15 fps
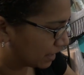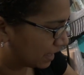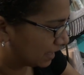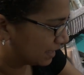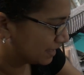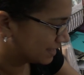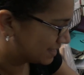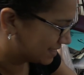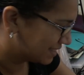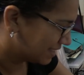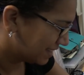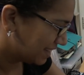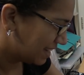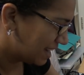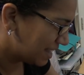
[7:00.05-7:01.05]
guys.
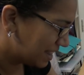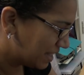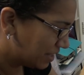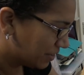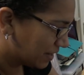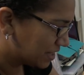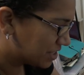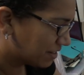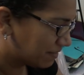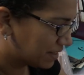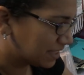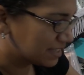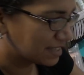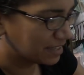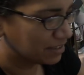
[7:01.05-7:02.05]
And then, you know, I shove
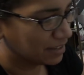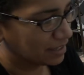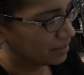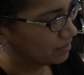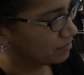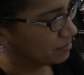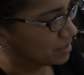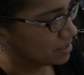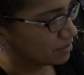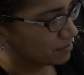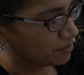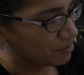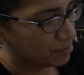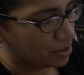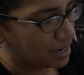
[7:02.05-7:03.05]
things in here like these are
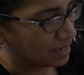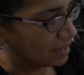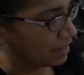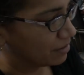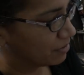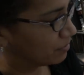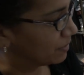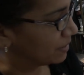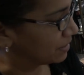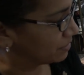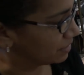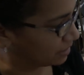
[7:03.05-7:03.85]
for Miranda. I don't know why they're